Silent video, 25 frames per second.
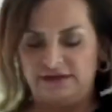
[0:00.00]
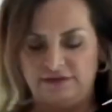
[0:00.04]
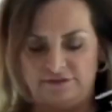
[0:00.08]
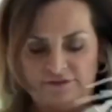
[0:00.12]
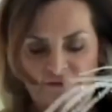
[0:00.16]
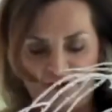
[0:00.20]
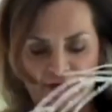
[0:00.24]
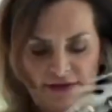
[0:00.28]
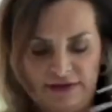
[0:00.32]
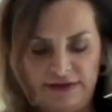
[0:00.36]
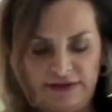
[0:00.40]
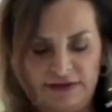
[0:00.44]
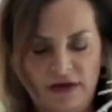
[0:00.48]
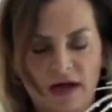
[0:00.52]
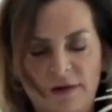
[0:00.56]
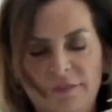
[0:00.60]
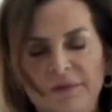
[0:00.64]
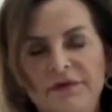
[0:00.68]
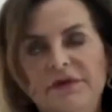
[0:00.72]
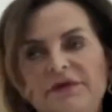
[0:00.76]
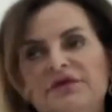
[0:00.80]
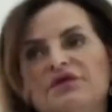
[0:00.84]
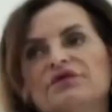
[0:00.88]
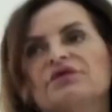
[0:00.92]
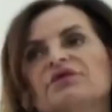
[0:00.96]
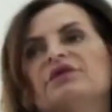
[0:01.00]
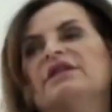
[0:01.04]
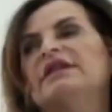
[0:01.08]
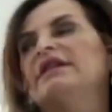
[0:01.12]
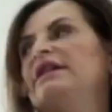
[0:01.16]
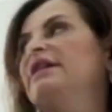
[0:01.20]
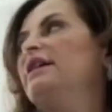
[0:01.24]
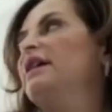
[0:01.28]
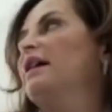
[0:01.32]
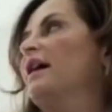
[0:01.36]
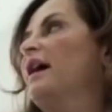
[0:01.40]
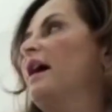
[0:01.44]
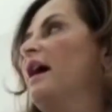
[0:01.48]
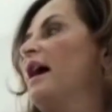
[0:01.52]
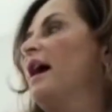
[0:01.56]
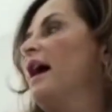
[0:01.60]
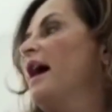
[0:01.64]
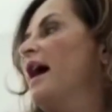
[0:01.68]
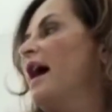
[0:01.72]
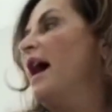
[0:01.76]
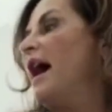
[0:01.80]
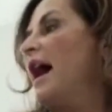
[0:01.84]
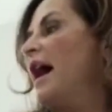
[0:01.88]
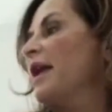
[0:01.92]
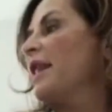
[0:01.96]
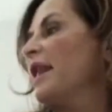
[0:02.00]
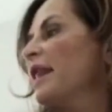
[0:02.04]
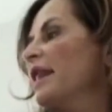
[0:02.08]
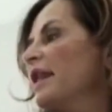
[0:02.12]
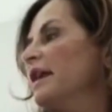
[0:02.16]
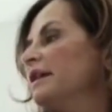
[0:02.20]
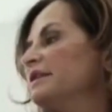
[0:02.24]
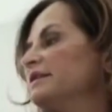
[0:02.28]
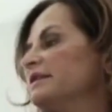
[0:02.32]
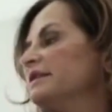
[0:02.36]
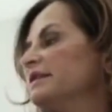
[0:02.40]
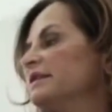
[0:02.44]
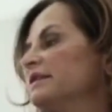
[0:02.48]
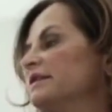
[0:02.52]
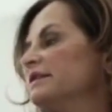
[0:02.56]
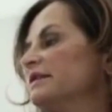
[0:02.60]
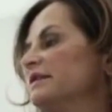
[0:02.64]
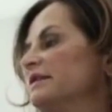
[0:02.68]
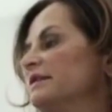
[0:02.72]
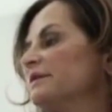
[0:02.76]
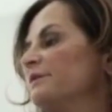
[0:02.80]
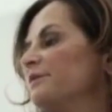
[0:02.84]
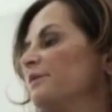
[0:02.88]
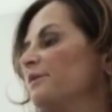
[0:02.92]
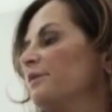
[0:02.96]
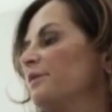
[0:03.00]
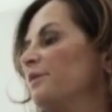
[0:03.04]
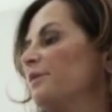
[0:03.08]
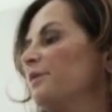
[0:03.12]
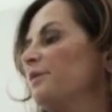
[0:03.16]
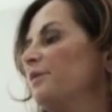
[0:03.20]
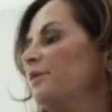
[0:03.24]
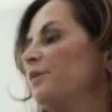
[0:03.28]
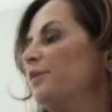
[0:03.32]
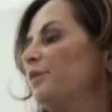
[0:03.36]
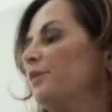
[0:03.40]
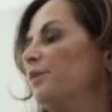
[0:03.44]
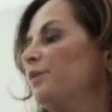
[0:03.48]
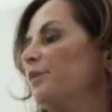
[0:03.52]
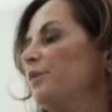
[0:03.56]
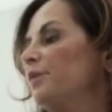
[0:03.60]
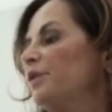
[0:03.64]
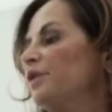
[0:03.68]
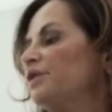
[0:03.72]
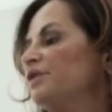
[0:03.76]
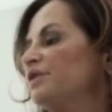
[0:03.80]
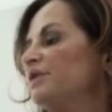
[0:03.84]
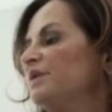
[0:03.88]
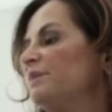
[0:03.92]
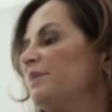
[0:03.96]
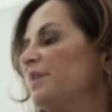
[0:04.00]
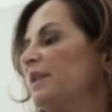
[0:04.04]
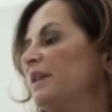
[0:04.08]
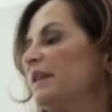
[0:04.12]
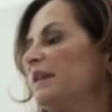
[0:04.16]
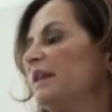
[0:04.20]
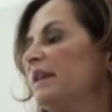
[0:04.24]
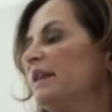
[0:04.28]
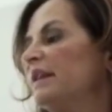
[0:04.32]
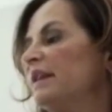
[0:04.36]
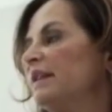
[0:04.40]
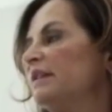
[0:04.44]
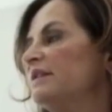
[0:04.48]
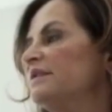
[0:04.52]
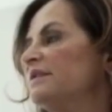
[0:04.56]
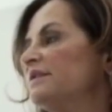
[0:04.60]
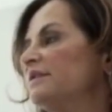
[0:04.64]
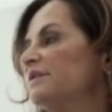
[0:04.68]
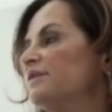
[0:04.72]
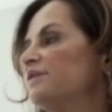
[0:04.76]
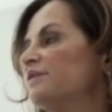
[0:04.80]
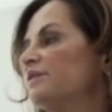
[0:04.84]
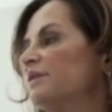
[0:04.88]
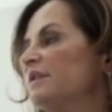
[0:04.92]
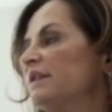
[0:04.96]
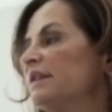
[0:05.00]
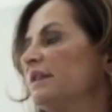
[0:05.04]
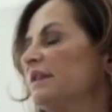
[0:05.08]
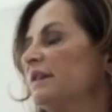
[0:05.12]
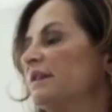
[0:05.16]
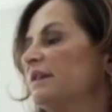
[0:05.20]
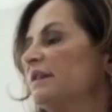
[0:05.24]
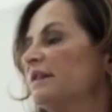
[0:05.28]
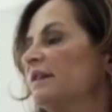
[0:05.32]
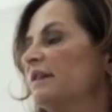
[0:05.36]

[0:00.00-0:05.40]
to the very top of the tree, and I like to push the pick into the tree